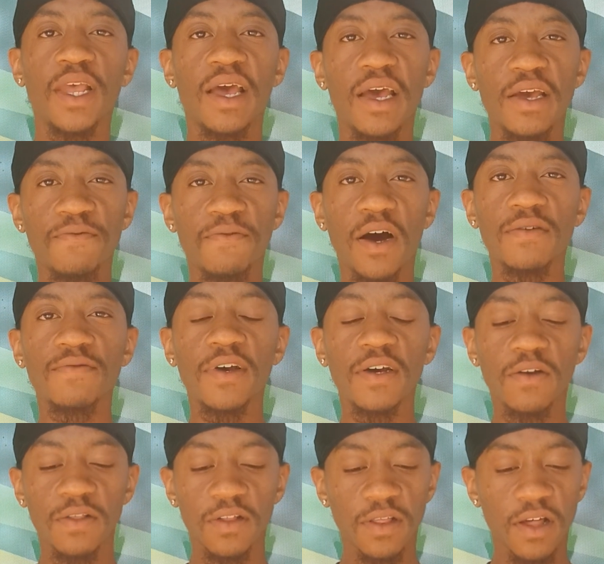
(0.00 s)
858
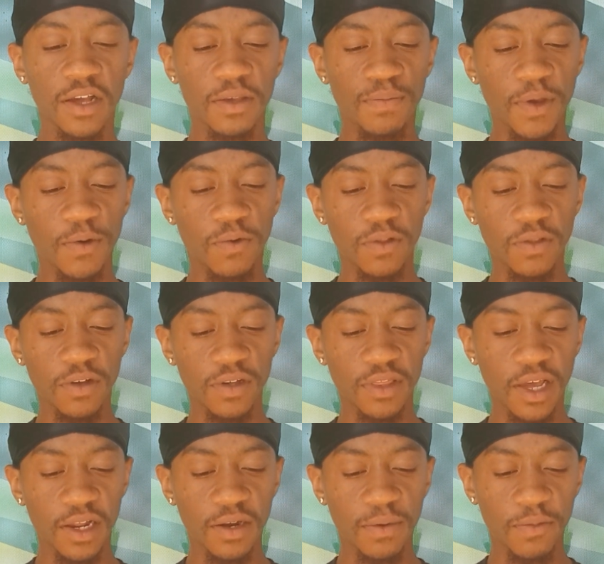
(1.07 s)
on the clock, you may want to look
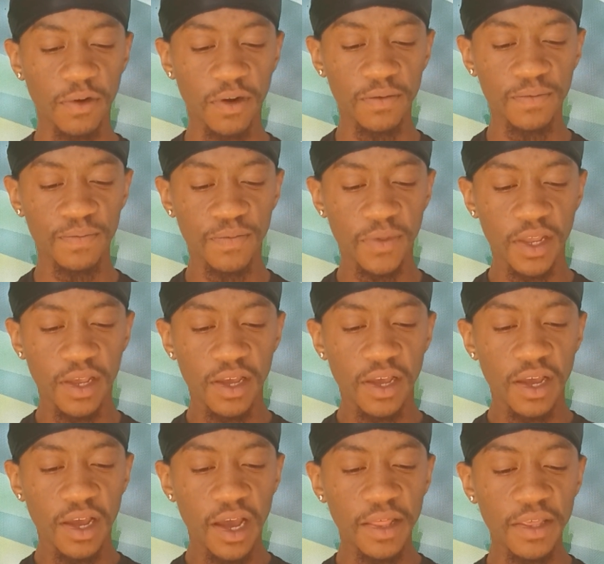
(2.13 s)
that number up.
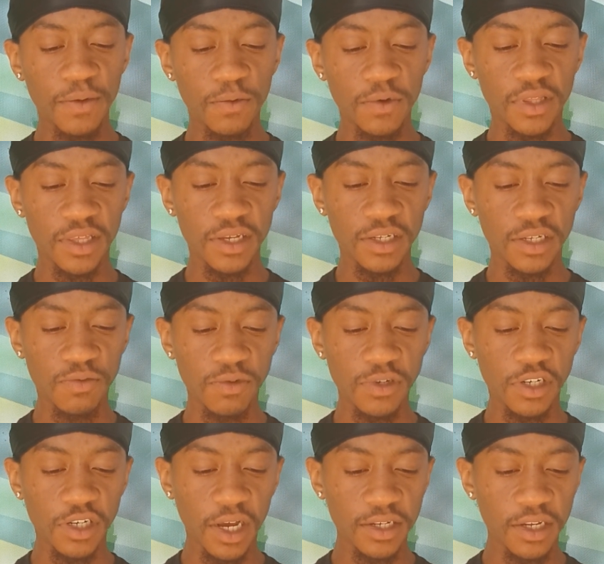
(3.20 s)
And then with this
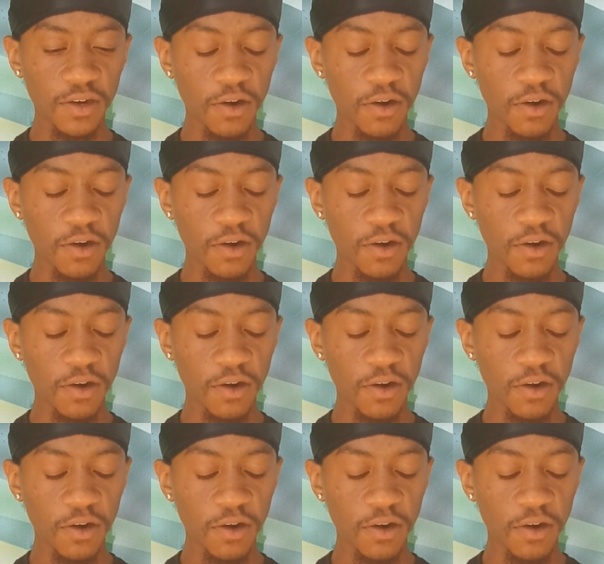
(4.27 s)
rejected